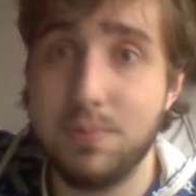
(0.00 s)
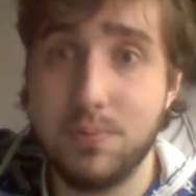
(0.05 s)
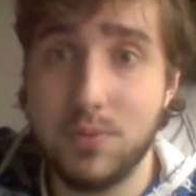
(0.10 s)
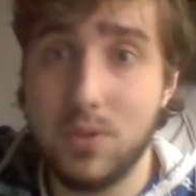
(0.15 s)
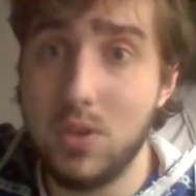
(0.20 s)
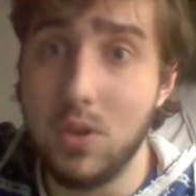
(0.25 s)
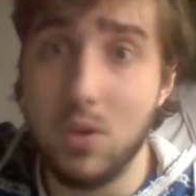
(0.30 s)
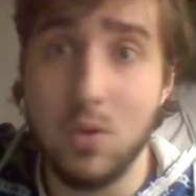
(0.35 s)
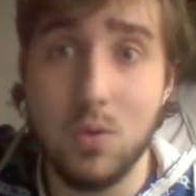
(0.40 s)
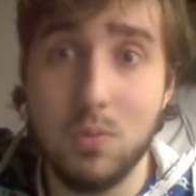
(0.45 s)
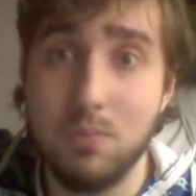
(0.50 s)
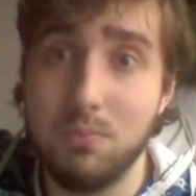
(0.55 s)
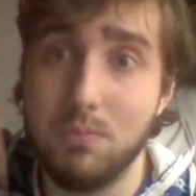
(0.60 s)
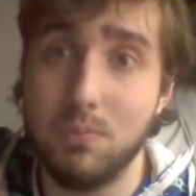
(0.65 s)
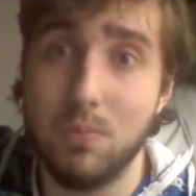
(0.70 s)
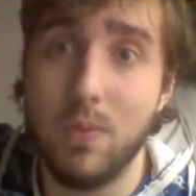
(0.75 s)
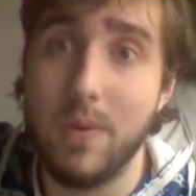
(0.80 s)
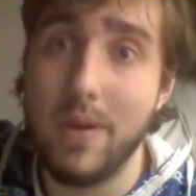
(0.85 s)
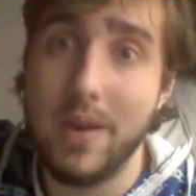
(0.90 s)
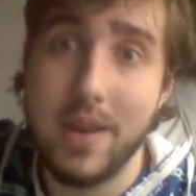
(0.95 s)
do
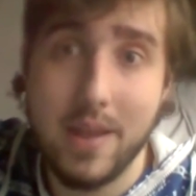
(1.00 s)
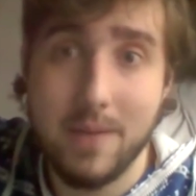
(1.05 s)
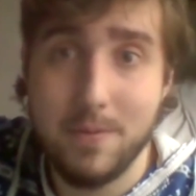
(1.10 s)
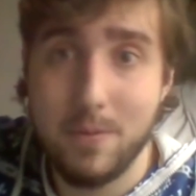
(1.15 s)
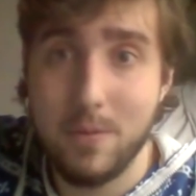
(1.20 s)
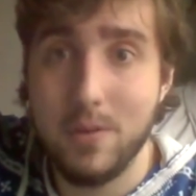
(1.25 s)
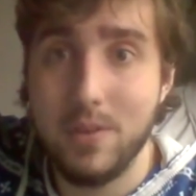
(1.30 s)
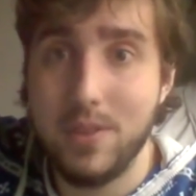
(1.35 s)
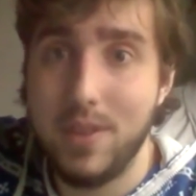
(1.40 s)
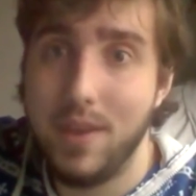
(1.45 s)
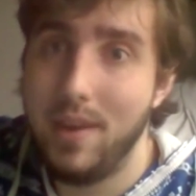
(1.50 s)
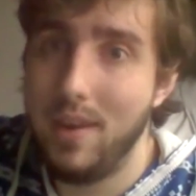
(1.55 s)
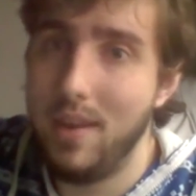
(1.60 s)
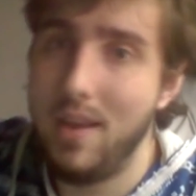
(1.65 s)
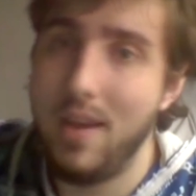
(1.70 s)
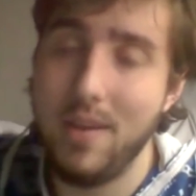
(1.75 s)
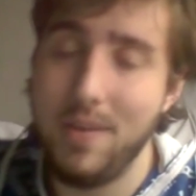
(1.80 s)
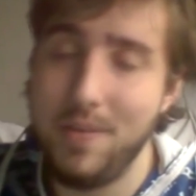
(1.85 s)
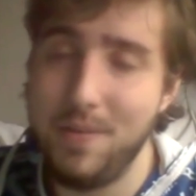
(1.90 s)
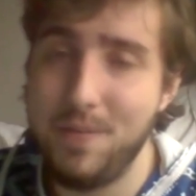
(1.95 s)
whatever in their
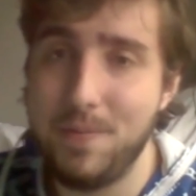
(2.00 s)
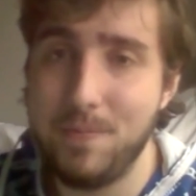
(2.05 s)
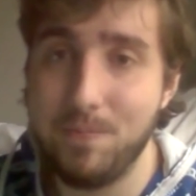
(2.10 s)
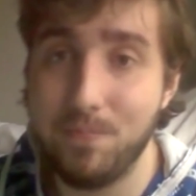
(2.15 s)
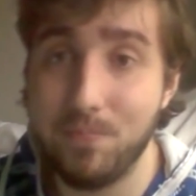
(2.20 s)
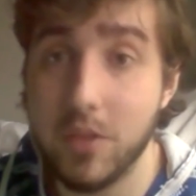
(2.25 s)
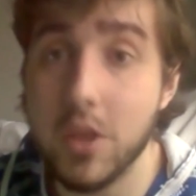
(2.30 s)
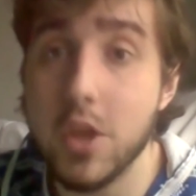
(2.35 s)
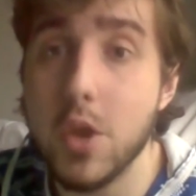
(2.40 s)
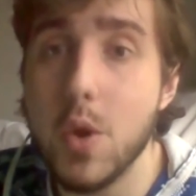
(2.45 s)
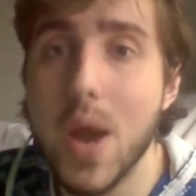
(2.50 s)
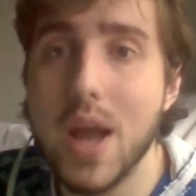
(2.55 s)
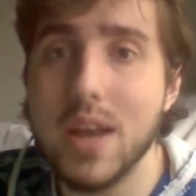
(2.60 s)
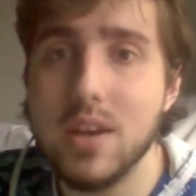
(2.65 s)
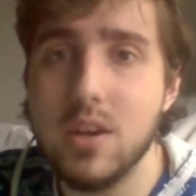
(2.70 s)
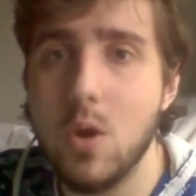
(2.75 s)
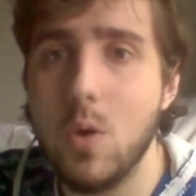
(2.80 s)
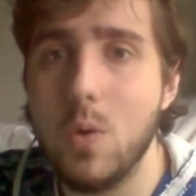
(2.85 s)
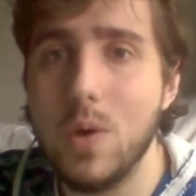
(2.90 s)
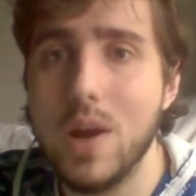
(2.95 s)
life, that you had
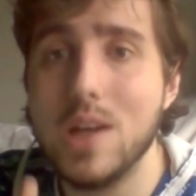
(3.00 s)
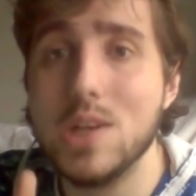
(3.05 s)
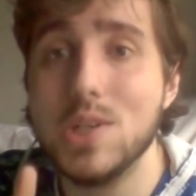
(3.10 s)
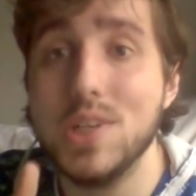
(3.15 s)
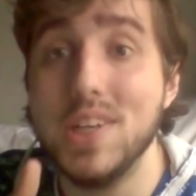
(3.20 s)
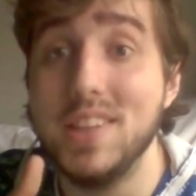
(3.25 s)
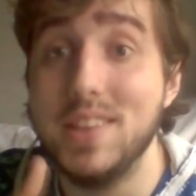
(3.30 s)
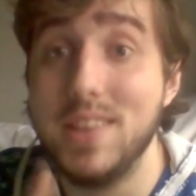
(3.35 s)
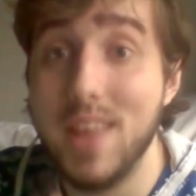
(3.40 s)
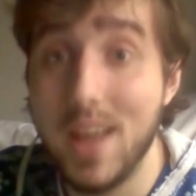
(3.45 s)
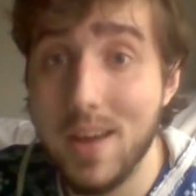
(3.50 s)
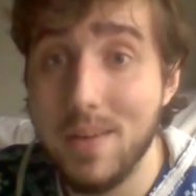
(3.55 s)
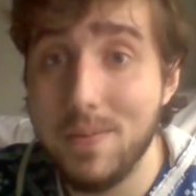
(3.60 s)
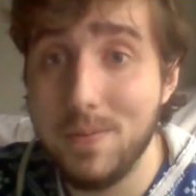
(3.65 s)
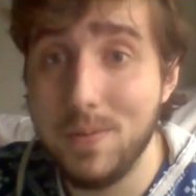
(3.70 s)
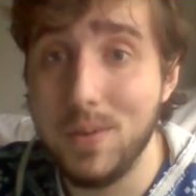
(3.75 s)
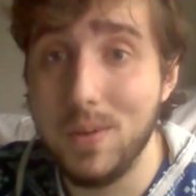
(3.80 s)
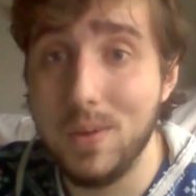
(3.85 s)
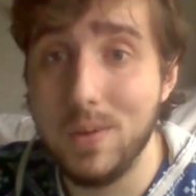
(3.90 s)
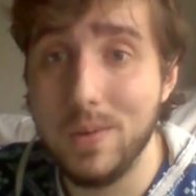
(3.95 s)
no one actually there for you.